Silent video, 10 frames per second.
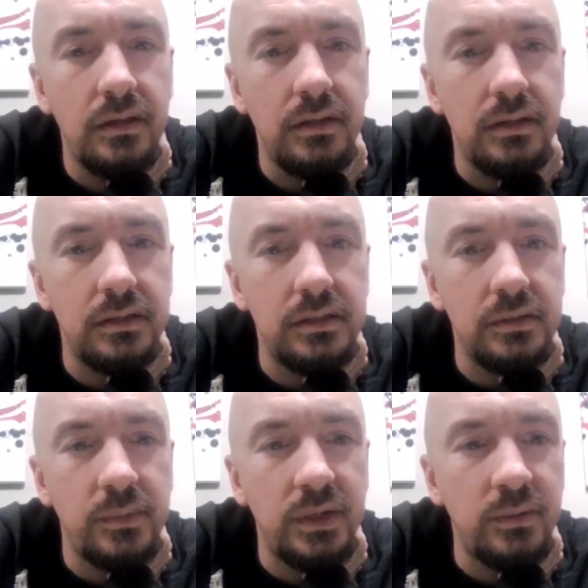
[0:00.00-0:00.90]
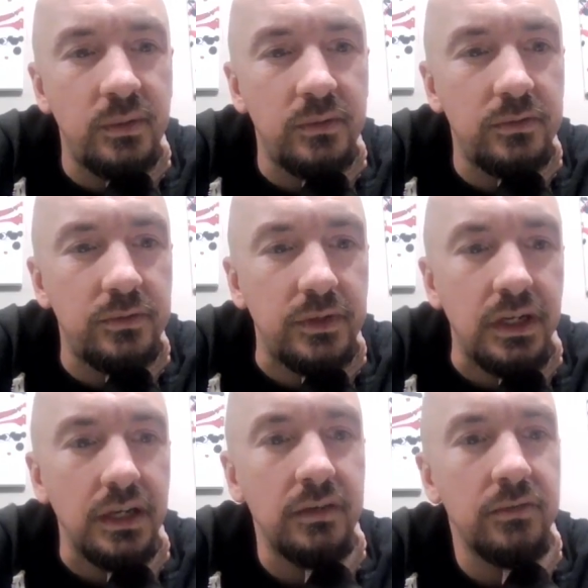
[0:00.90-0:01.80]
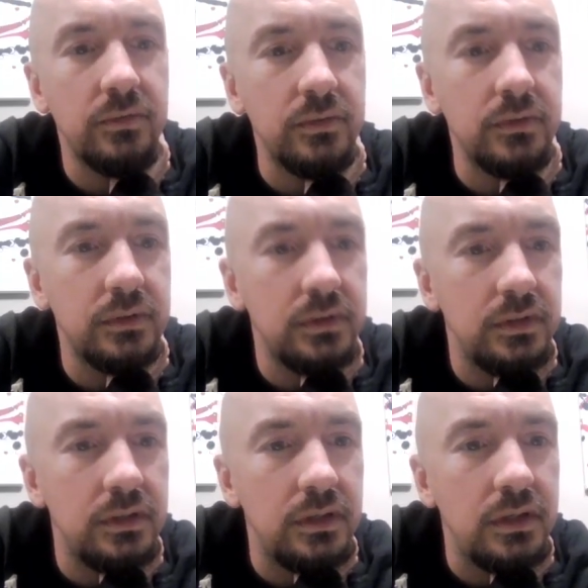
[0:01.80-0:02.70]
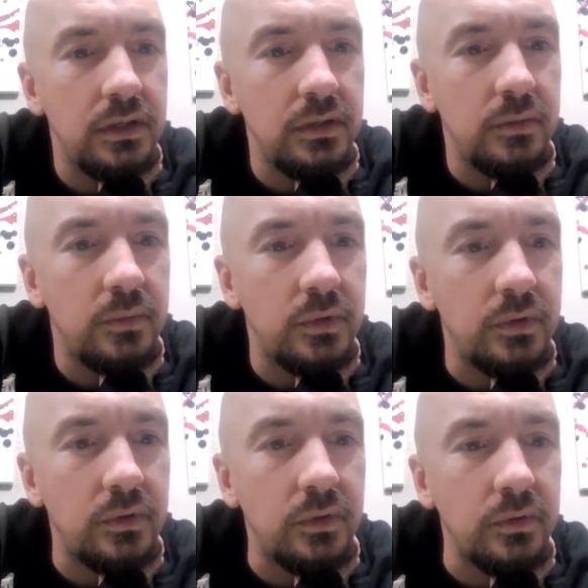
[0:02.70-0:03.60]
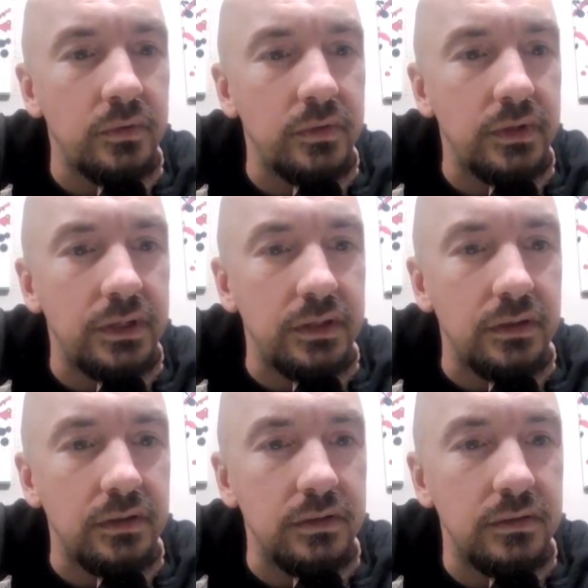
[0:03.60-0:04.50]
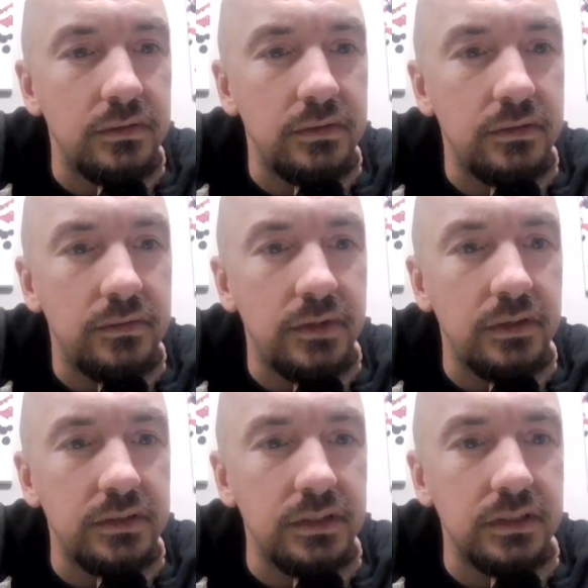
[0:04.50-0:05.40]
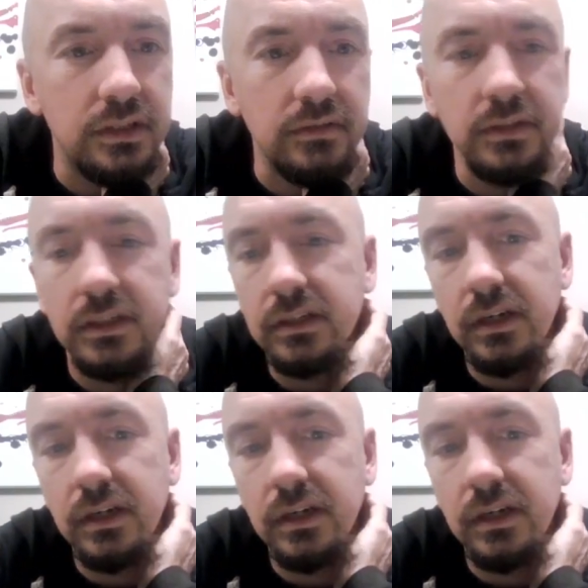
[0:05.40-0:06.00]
This is a minimum of 5. Well, over here, 5, 6, 7, 8,